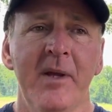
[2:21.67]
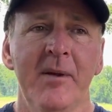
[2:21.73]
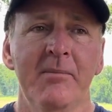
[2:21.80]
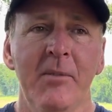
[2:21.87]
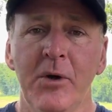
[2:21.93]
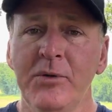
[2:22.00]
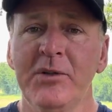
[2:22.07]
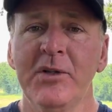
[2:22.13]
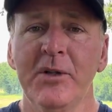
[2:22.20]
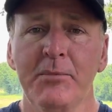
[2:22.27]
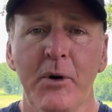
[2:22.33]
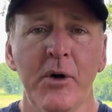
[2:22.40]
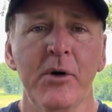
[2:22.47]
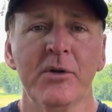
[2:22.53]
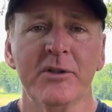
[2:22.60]
most of the
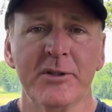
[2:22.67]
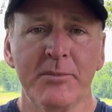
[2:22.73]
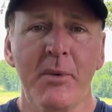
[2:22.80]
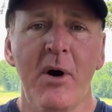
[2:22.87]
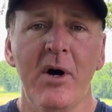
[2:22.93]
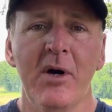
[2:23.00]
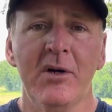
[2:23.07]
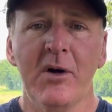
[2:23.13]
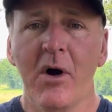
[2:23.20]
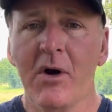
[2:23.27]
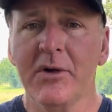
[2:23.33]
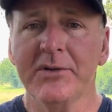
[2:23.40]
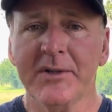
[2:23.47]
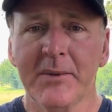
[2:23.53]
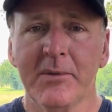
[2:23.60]
perch spawn
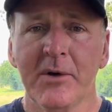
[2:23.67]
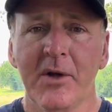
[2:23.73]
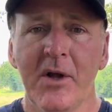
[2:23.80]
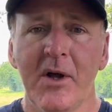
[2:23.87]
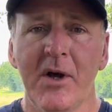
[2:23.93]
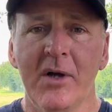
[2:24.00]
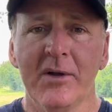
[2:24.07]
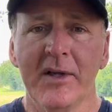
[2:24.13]
all summer long.